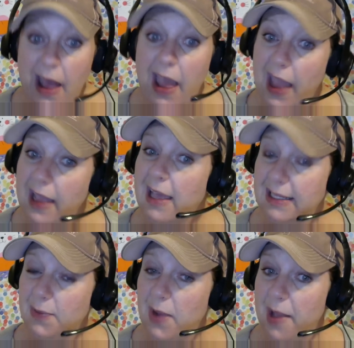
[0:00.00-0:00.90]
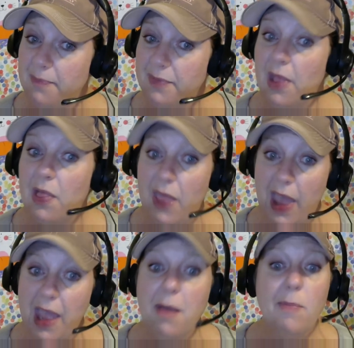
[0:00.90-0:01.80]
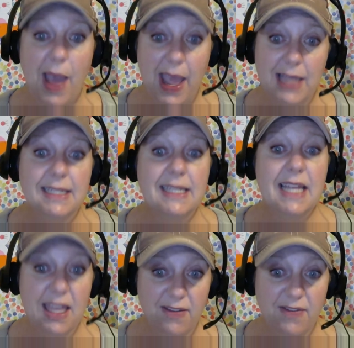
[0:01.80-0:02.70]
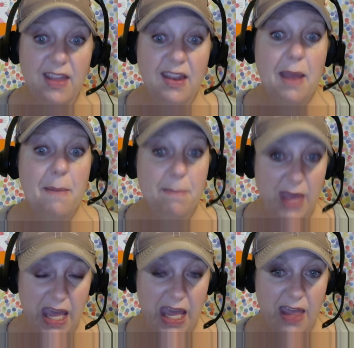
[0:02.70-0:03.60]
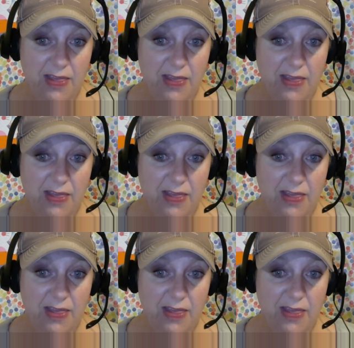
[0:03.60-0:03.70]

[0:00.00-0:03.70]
And guess what? They bite even me.